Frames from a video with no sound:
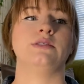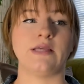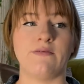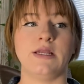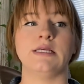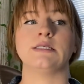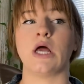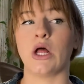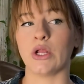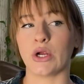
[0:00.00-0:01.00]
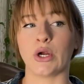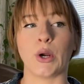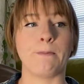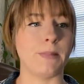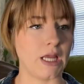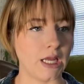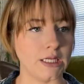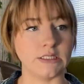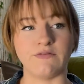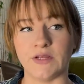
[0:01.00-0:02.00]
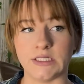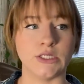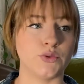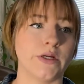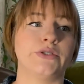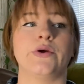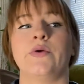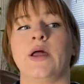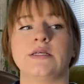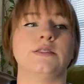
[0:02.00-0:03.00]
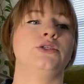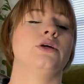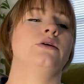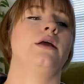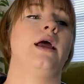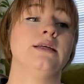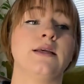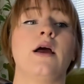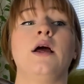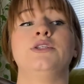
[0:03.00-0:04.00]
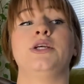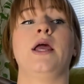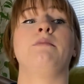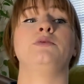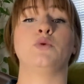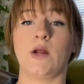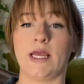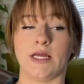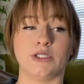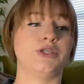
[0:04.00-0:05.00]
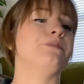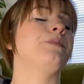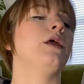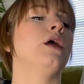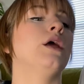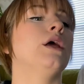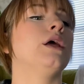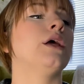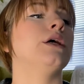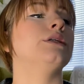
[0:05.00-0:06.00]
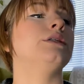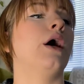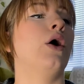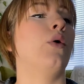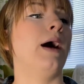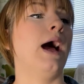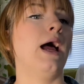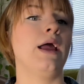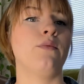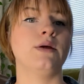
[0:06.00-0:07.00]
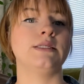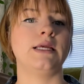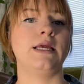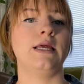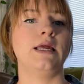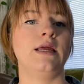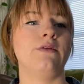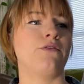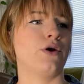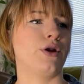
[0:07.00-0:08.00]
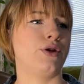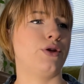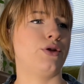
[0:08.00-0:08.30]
70s color beads, vintage retro hexagon shape, 20-inch. So I was in for